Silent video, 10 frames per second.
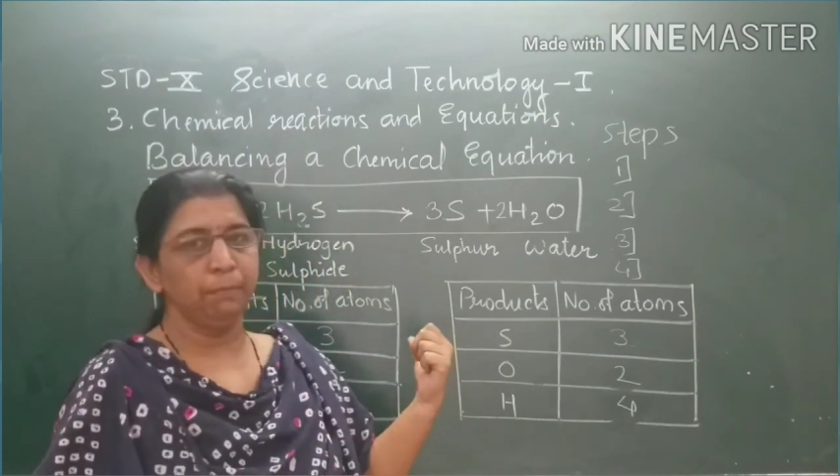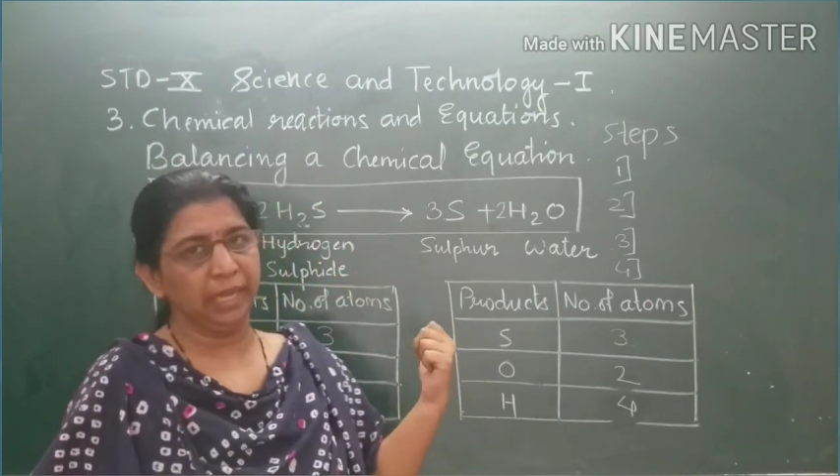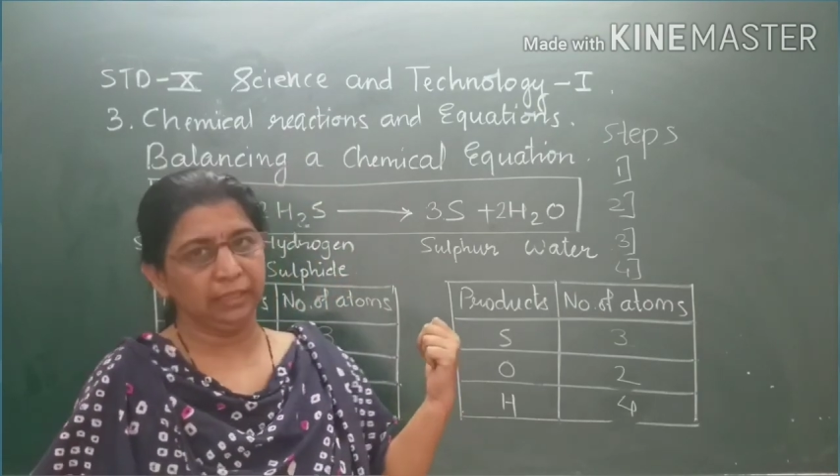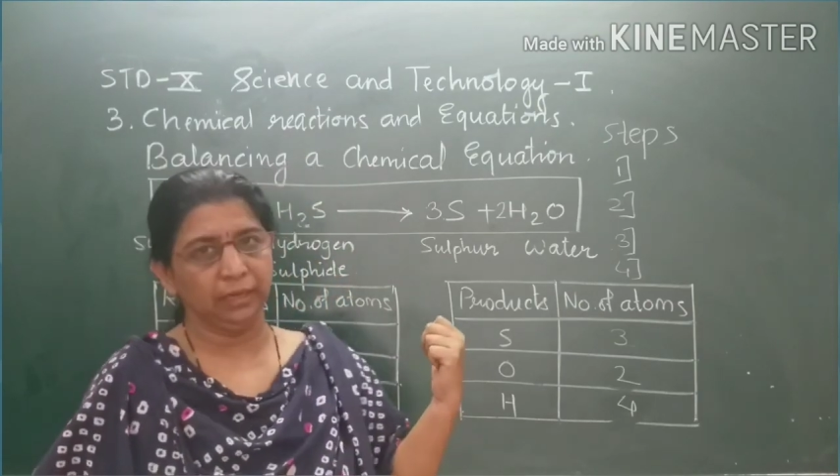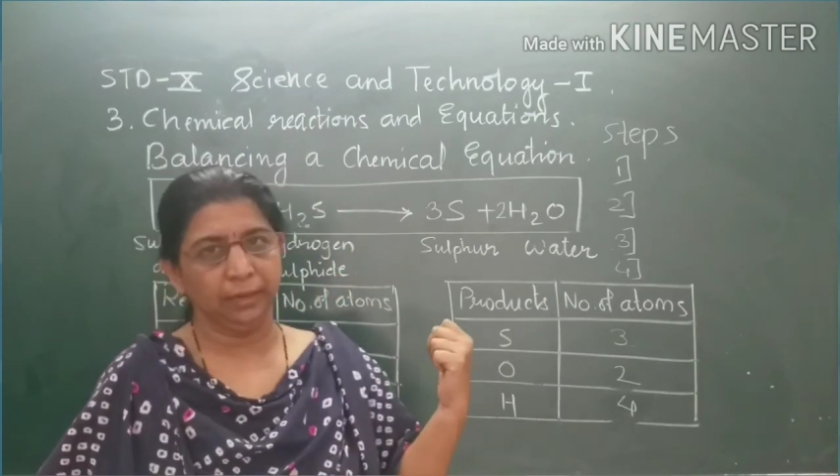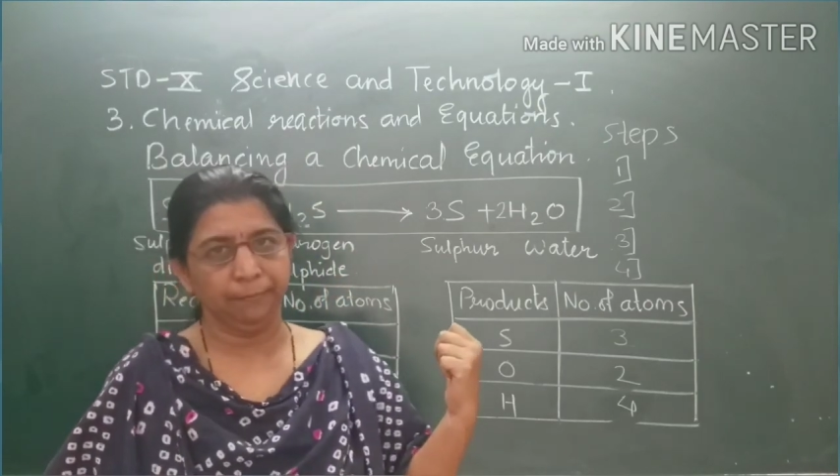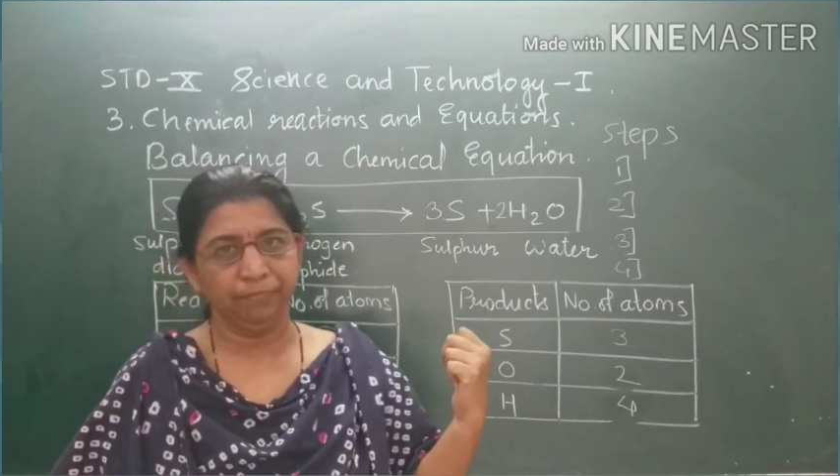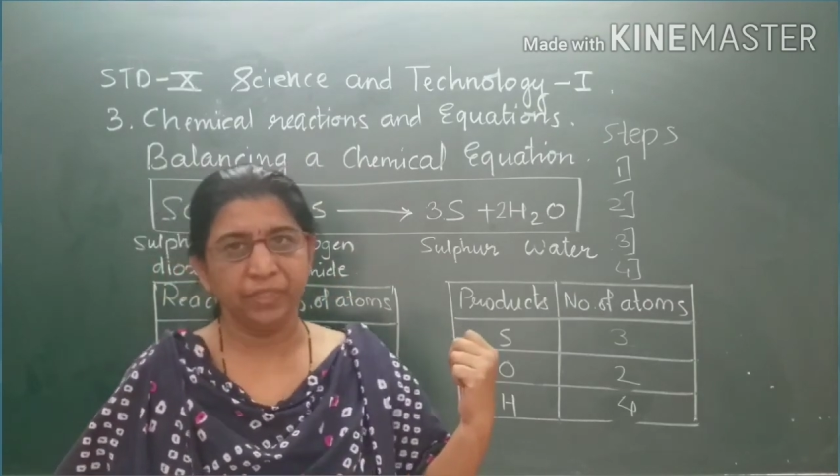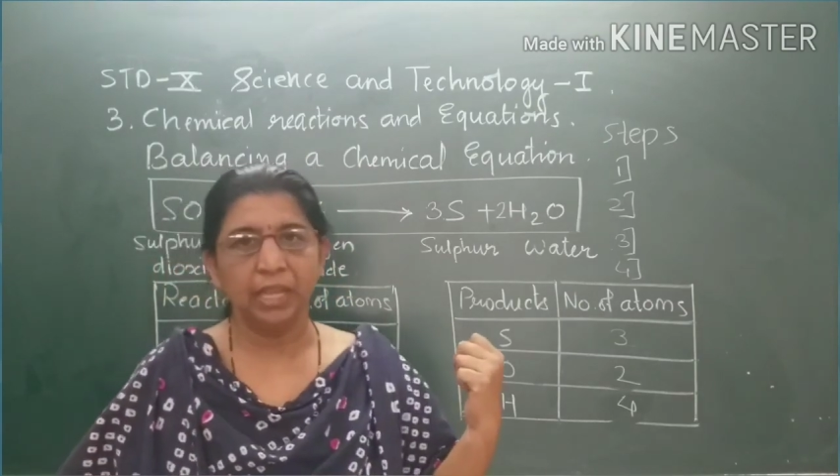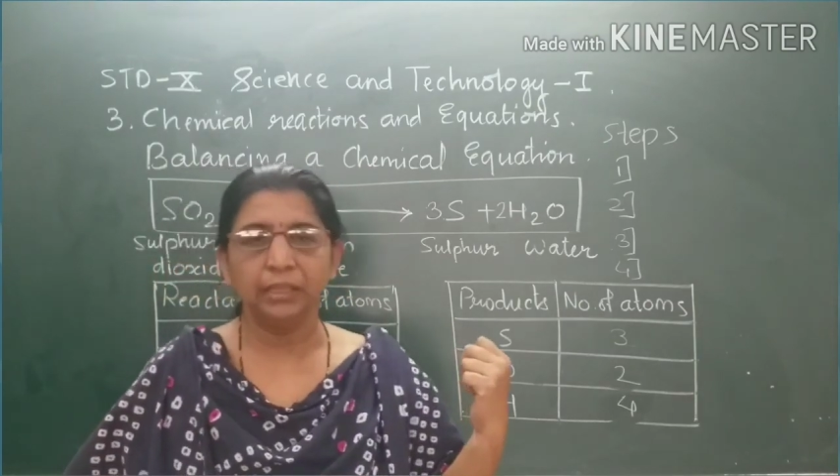method.
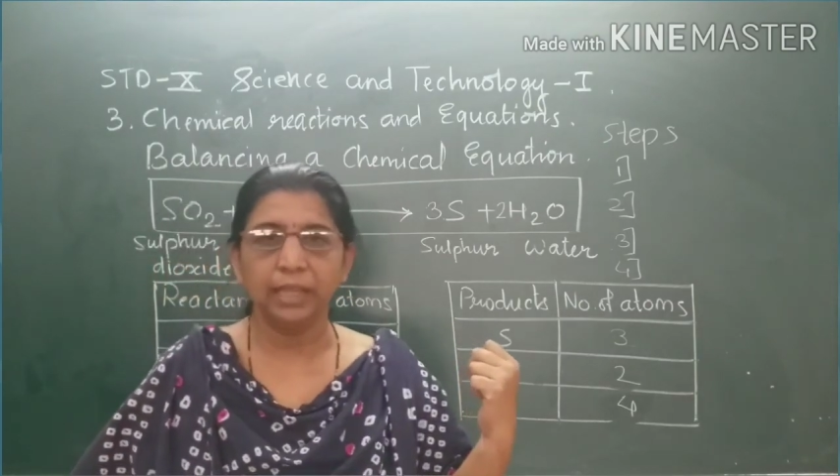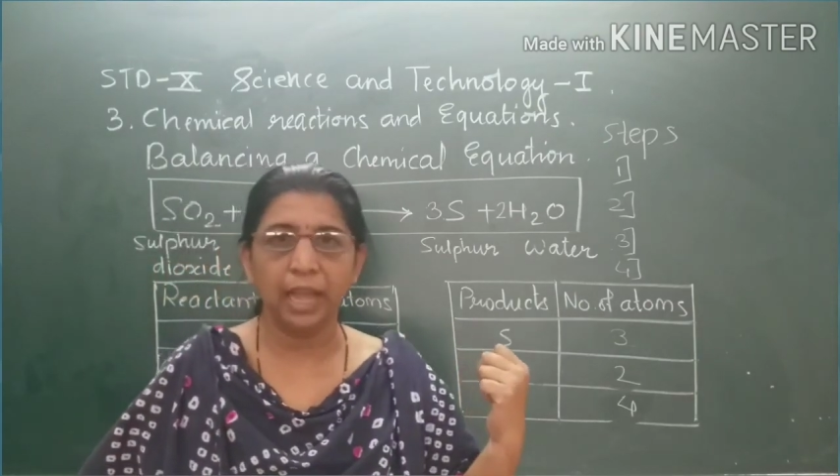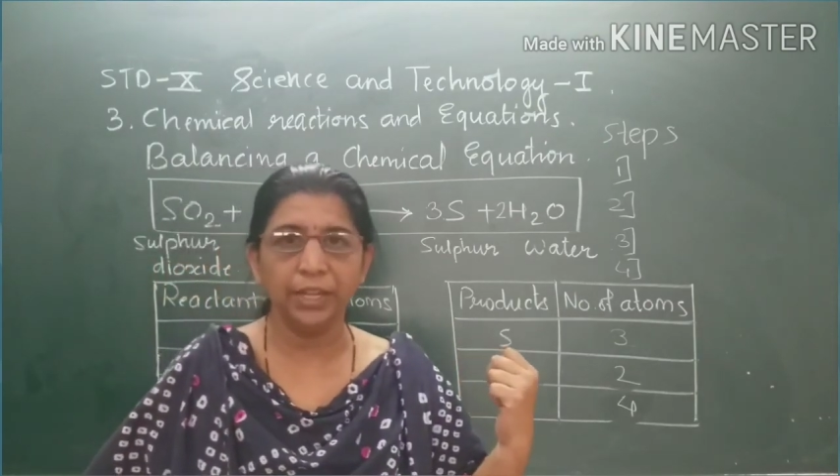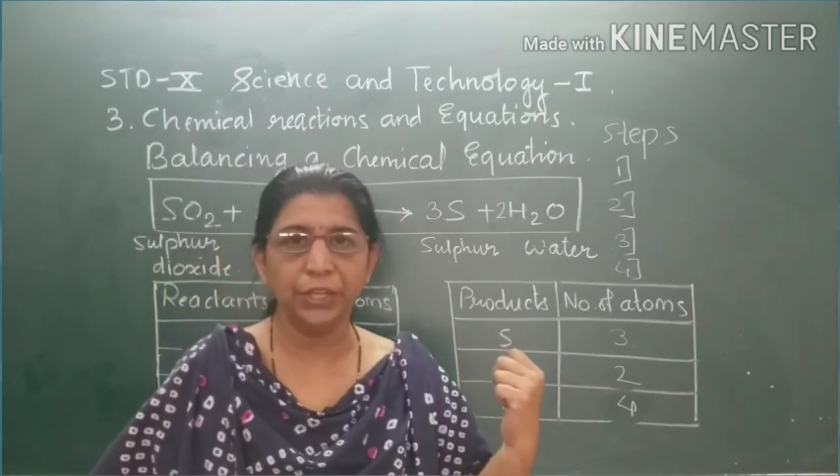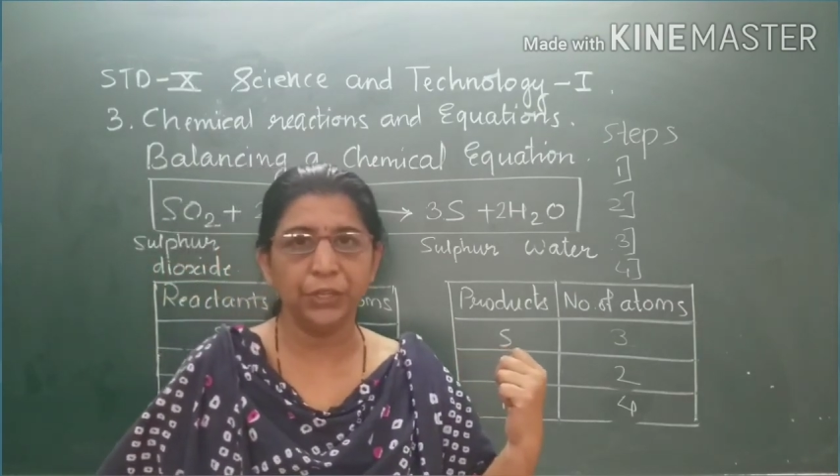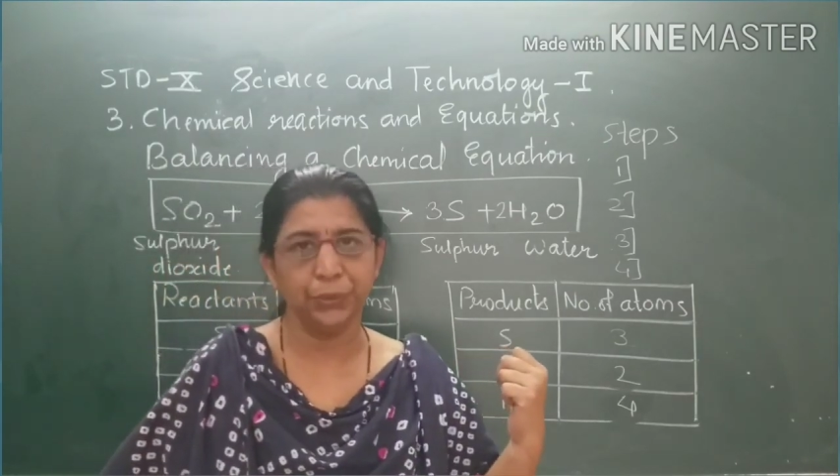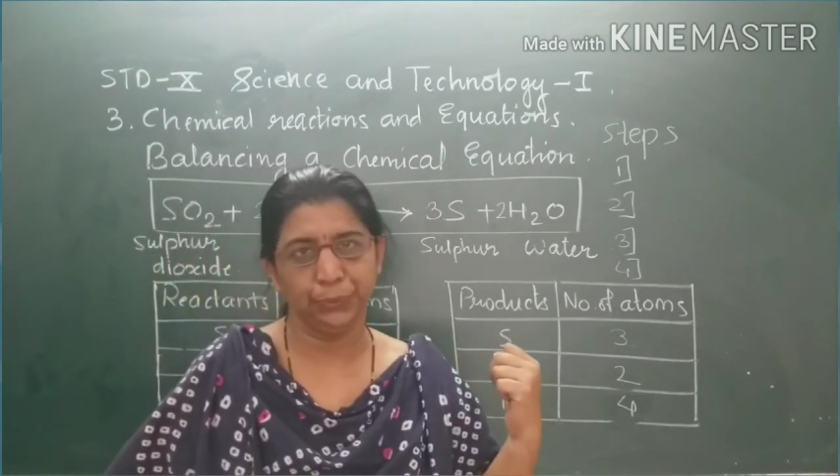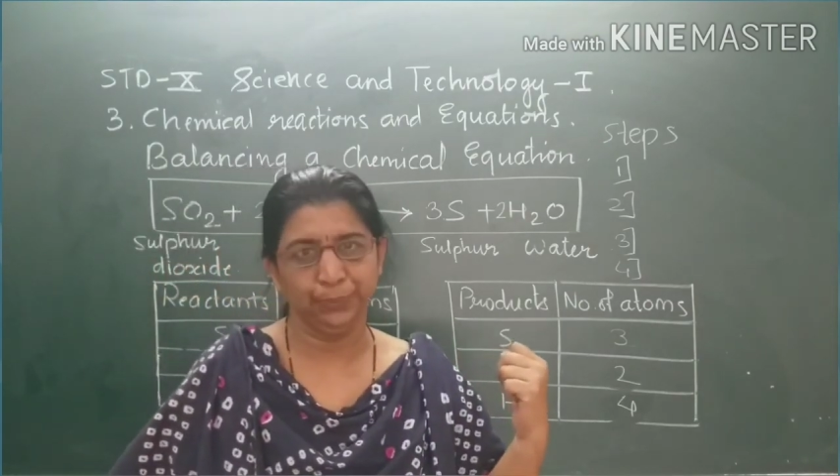Thank you.